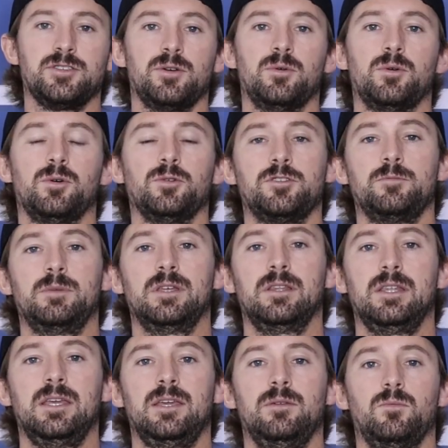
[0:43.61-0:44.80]
So
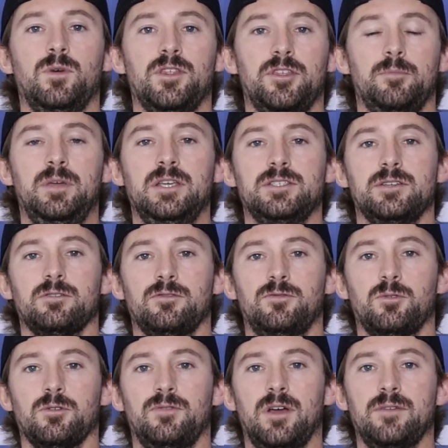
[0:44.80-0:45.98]
ultimately, with a
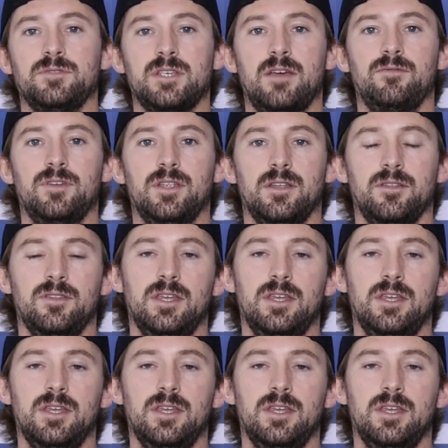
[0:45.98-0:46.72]
P0457,